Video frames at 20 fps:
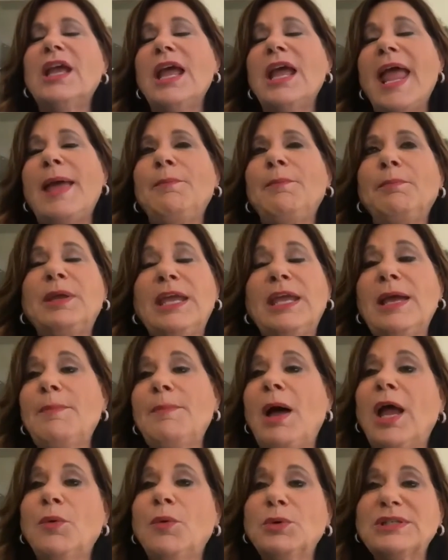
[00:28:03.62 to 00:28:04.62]
And
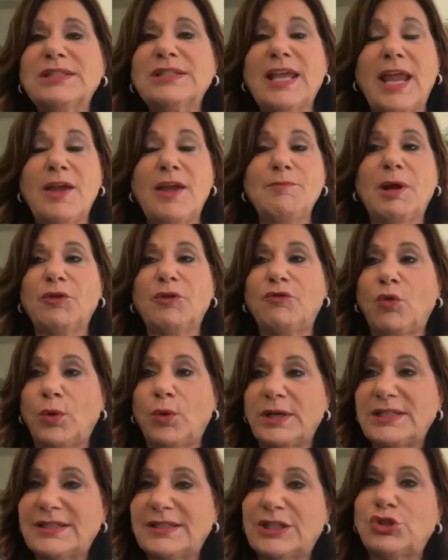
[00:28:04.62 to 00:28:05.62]
Kim, I will say, in my
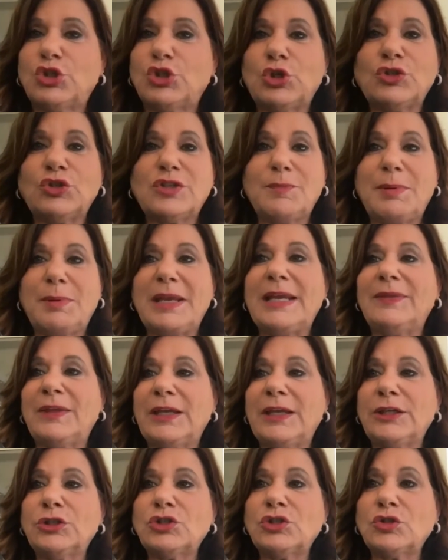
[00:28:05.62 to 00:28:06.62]
46 years of being in
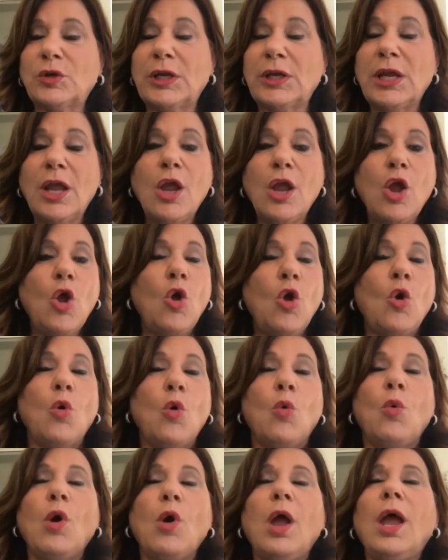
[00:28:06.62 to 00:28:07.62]
the industry,
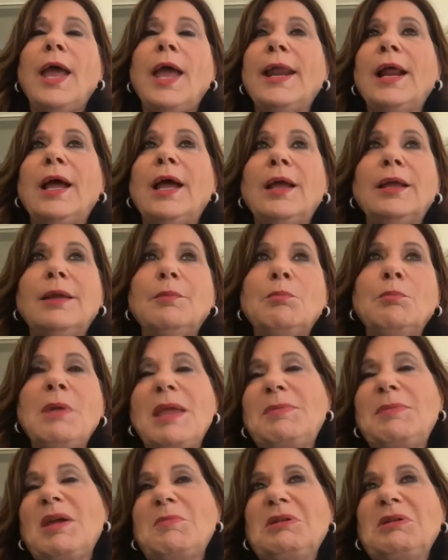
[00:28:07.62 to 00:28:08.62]
and
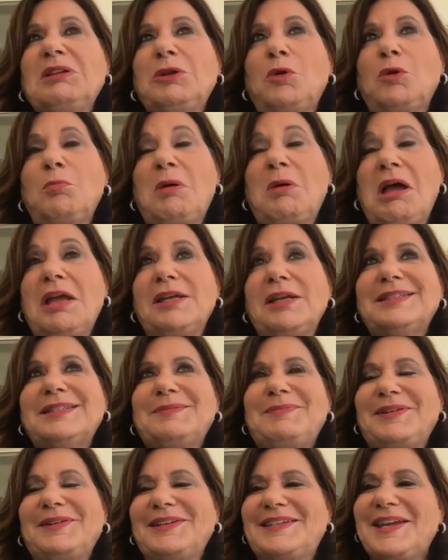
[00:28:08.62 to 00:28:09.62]
I'm a little
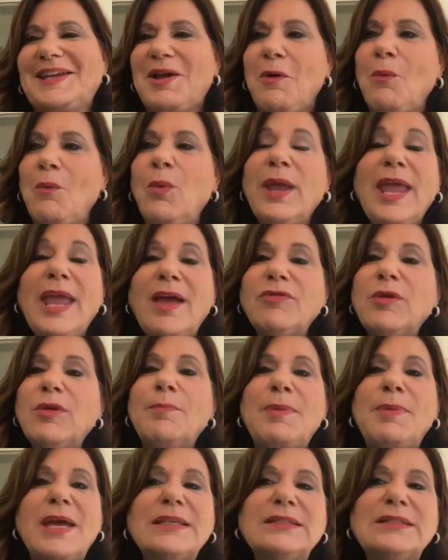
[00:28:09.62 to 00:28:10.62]
biased, but we have the
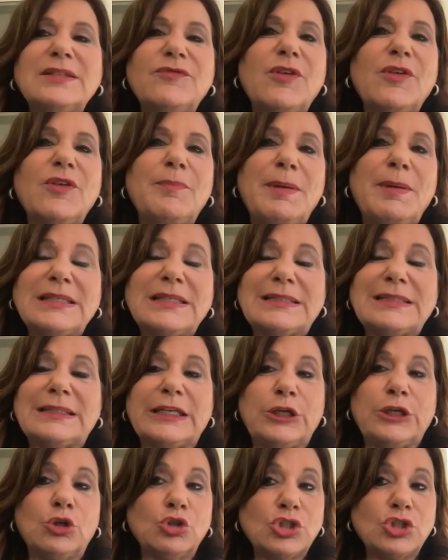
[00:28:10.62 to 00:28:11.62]
best of the best
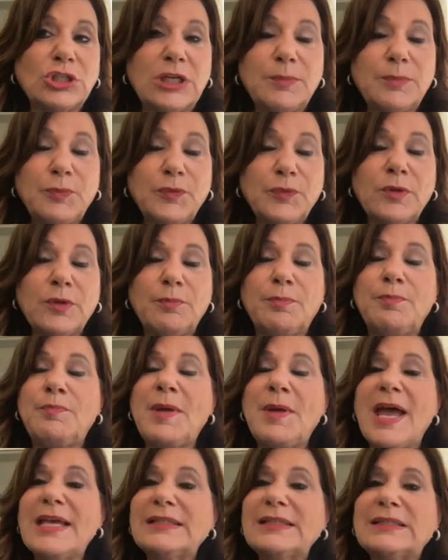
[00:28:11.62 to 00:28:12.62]
leadership, the
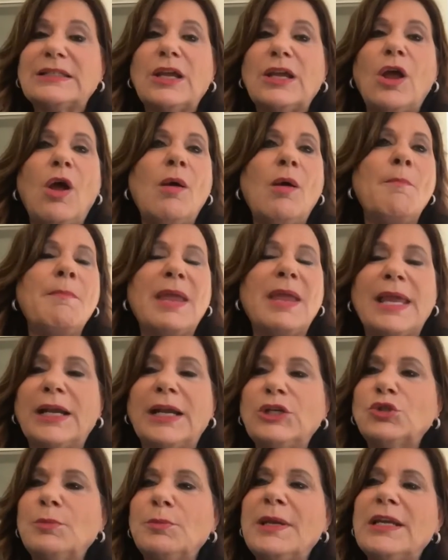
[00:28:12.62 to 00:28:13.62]
best
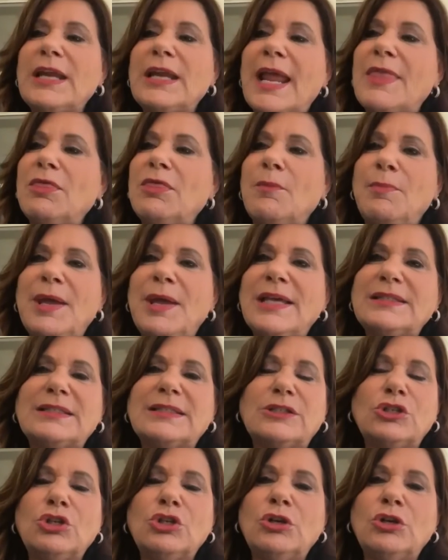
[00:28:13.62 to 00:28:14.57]
management, and the best,